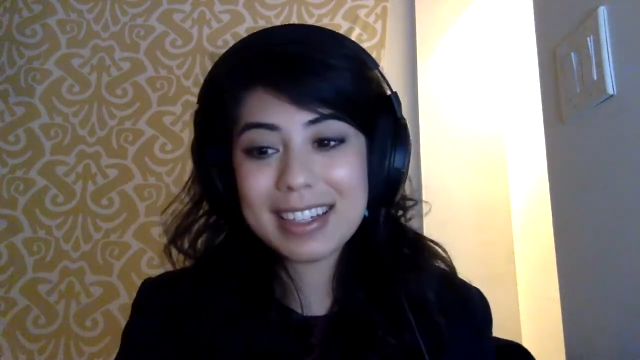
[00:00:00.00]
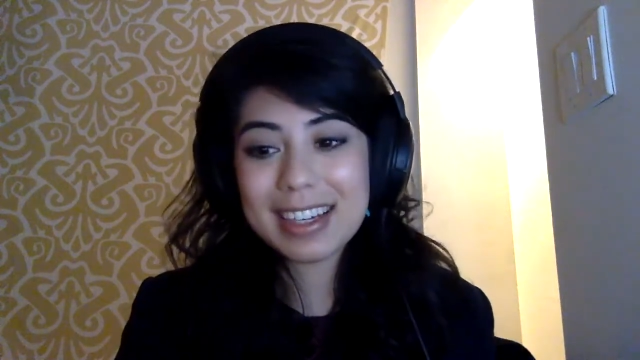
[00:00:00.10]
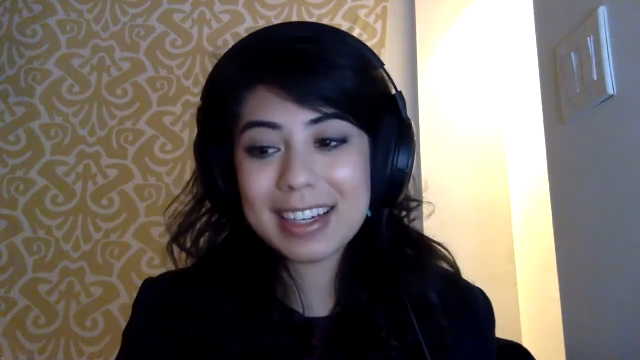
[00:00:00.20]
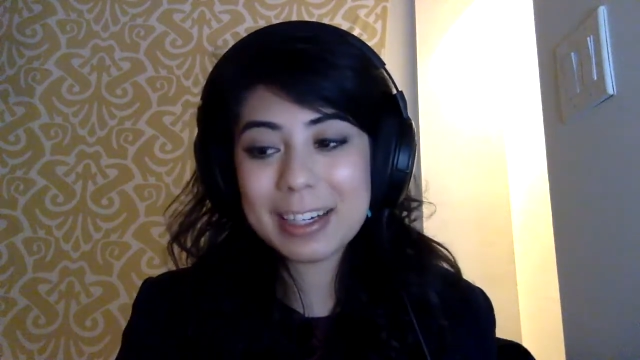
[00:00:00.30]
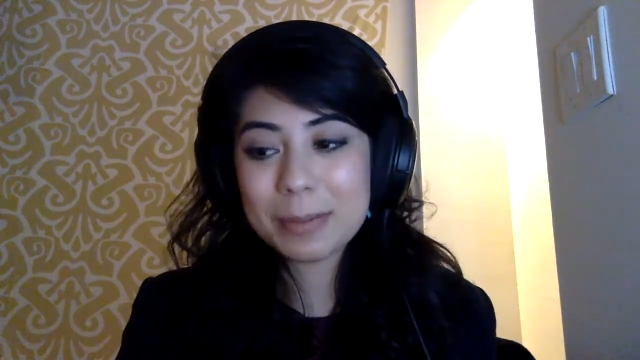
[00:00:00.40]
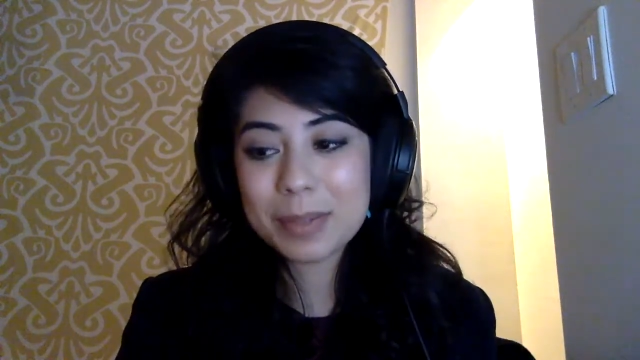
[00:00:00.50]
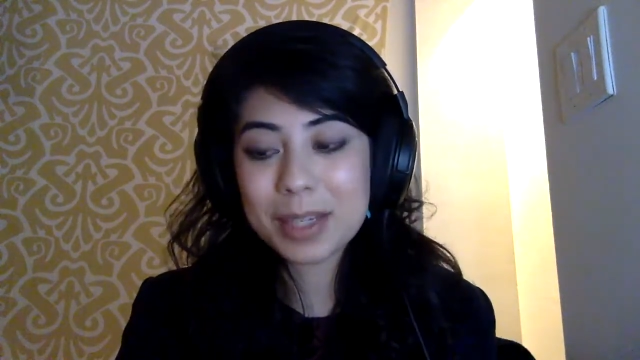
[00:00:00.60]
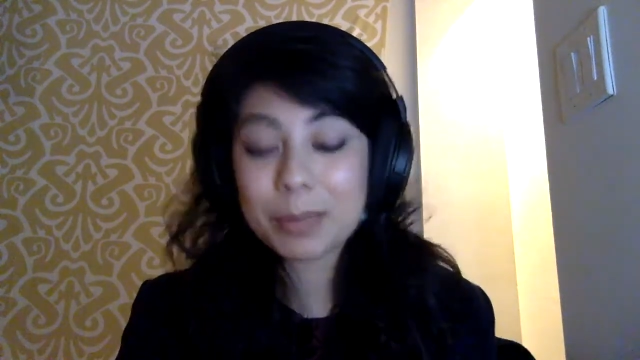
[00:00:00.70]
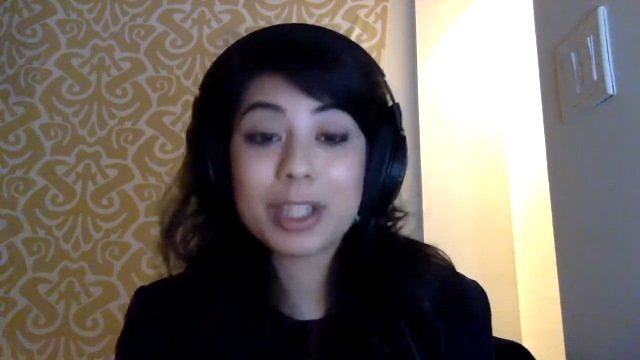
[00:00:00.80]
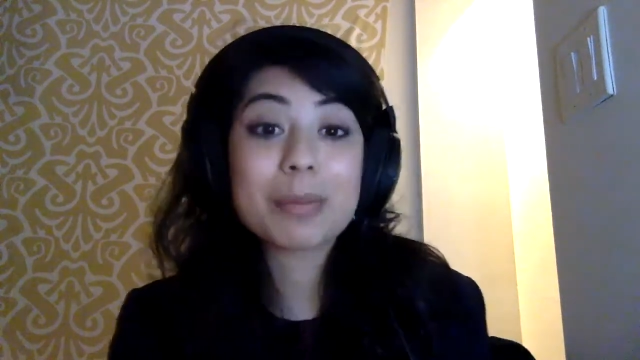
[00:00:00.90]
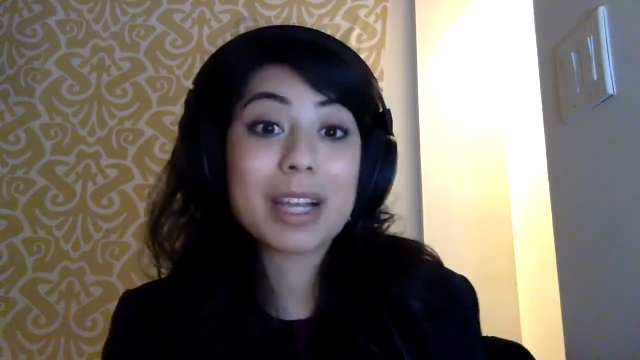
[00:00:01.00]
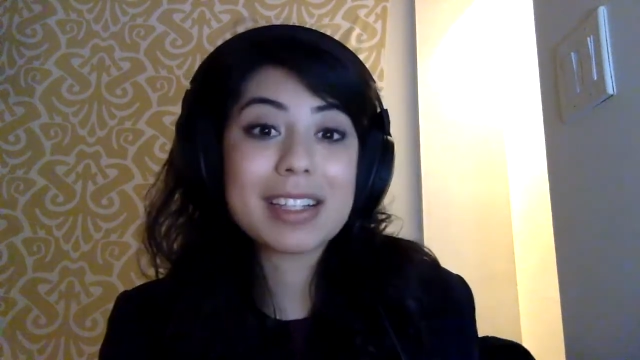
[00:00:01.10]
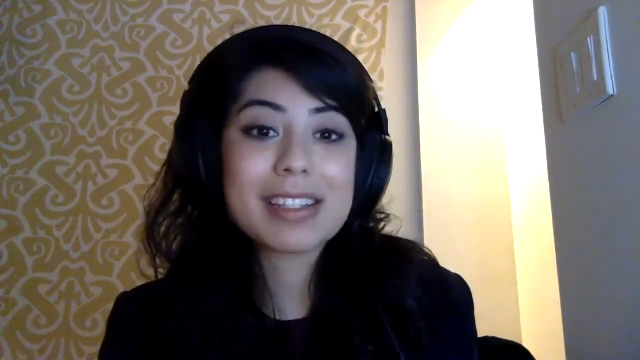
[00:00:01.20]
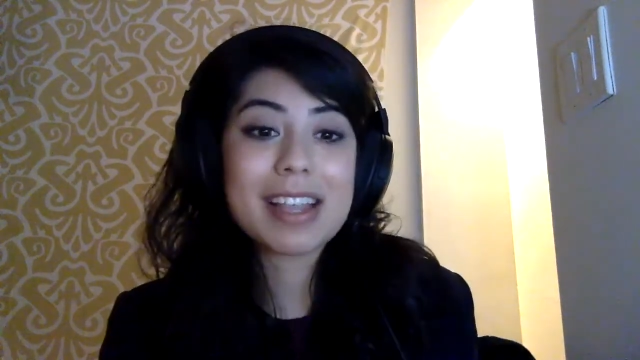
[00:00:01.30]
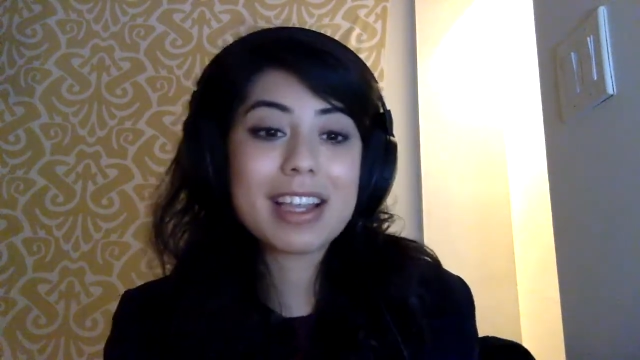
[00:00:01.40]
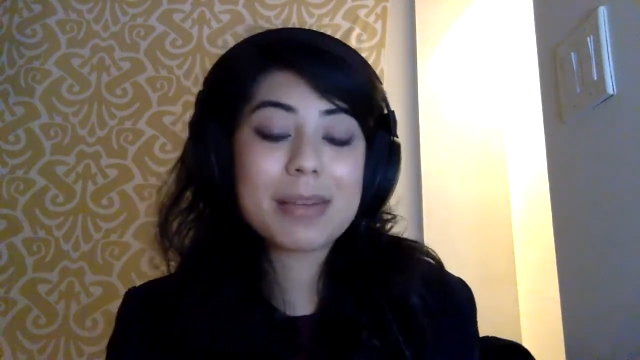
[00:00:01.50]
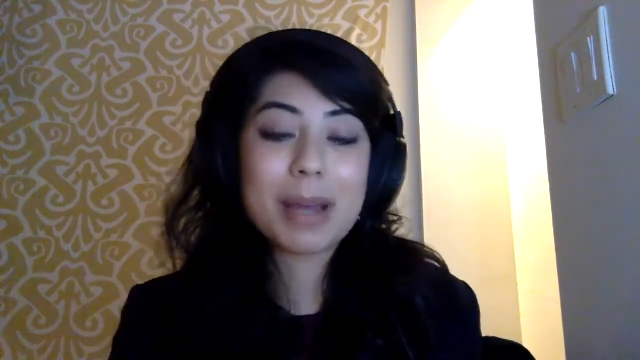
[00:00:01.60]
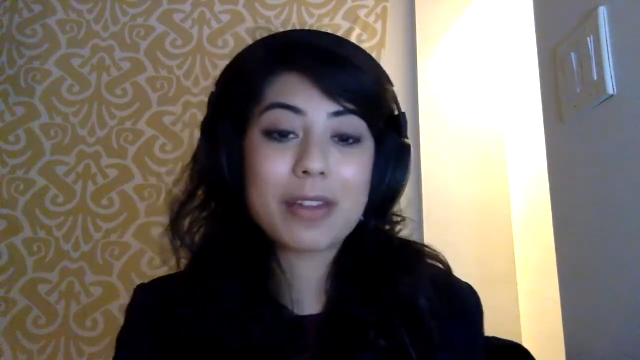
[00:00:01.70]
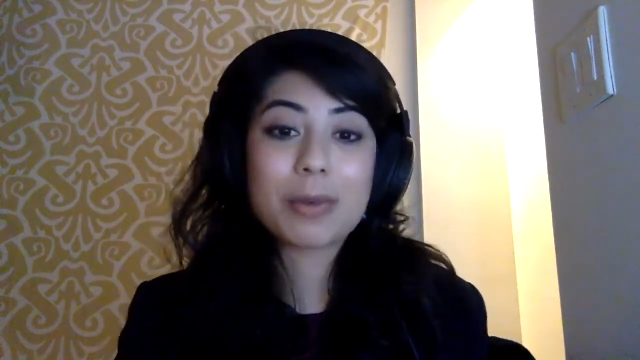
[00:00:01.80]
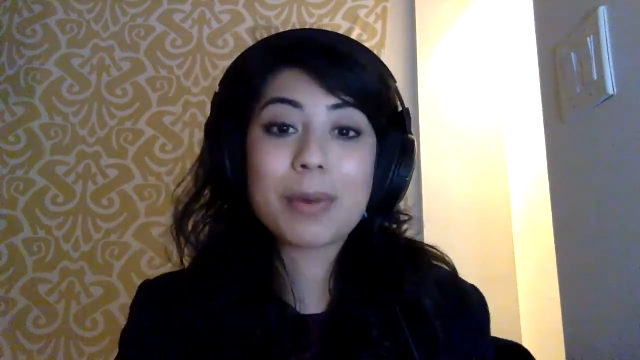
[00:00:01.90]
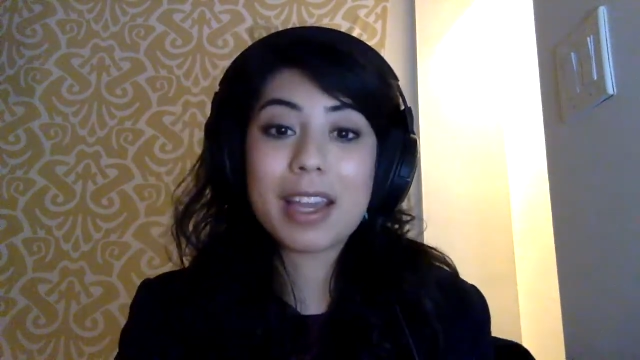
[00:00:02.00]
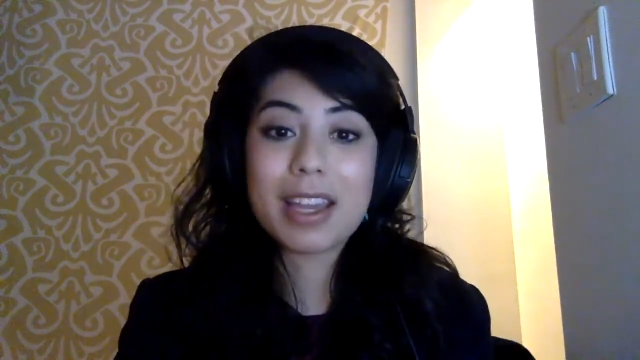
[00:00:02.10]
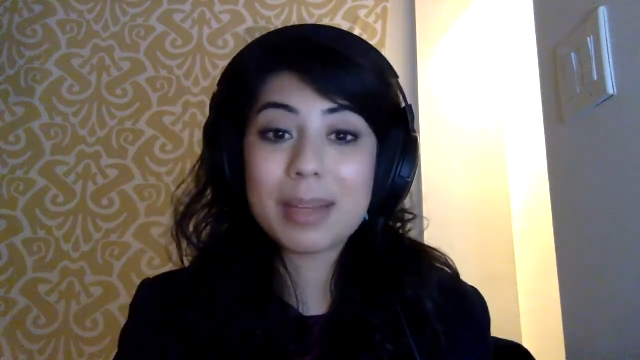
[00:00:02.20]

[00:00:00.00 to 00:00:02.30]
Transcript: and what it might say about the way